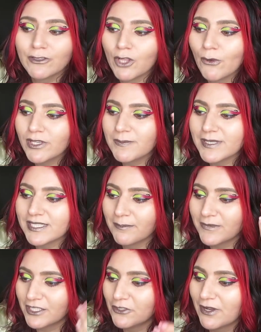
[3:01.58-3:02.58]
It will always be
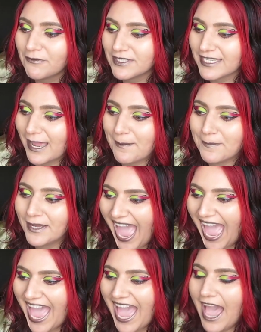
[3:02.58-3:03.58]
something new every time.
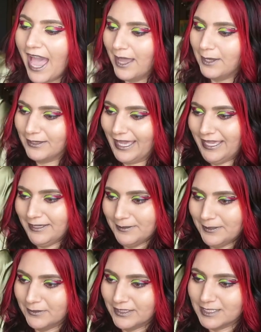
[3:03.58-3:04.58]
Okay,
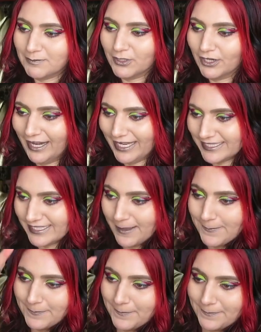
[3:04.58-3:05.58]
let's put our hands up.